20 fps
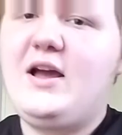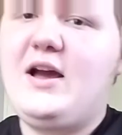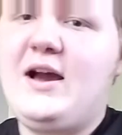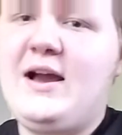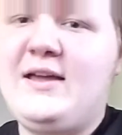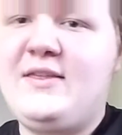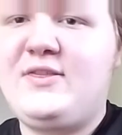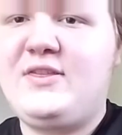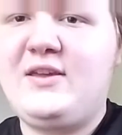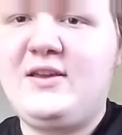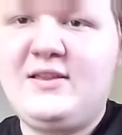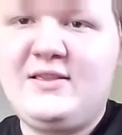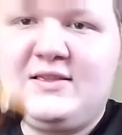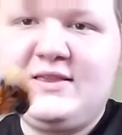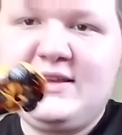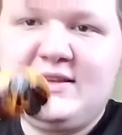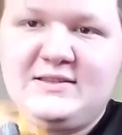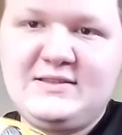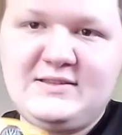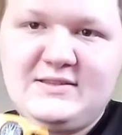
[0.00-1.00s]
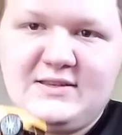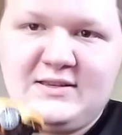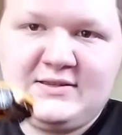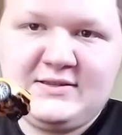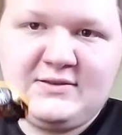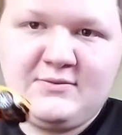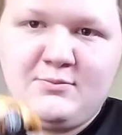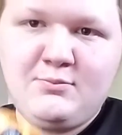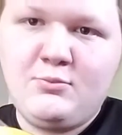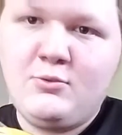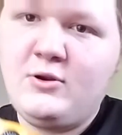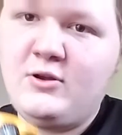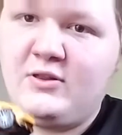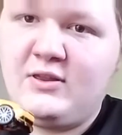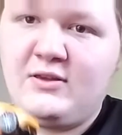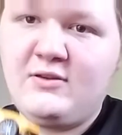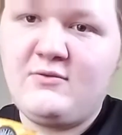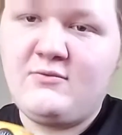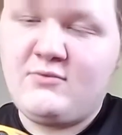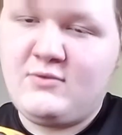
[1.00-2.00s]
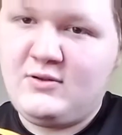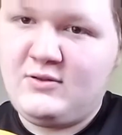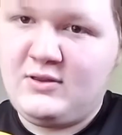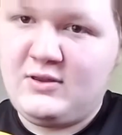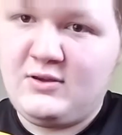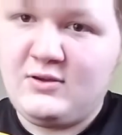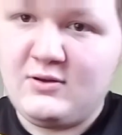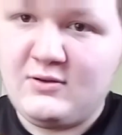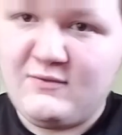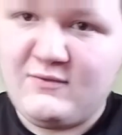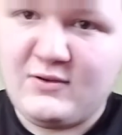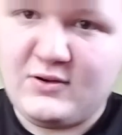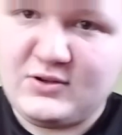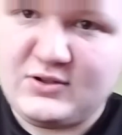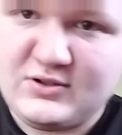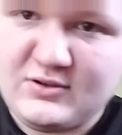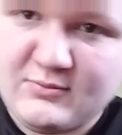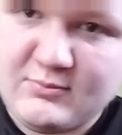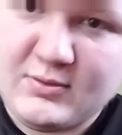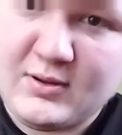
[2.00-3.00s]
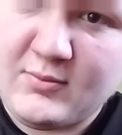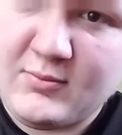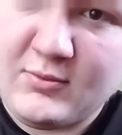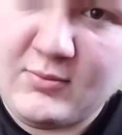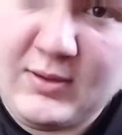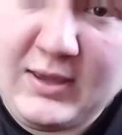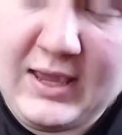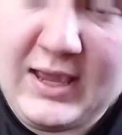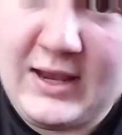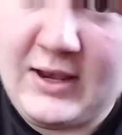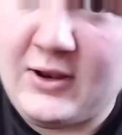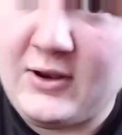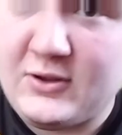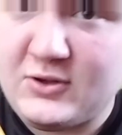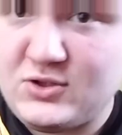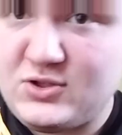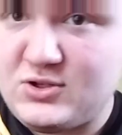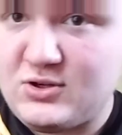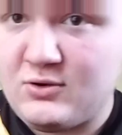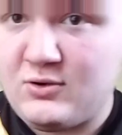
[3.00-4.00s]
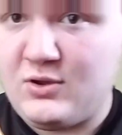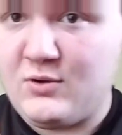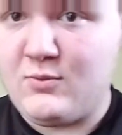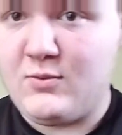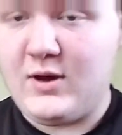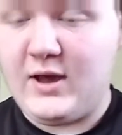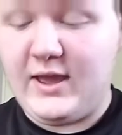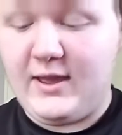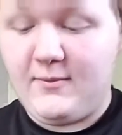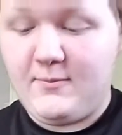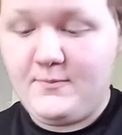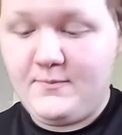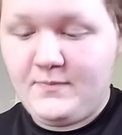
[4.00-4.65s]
I think this is a really, really good version of Bumblebee, and I'll show you why.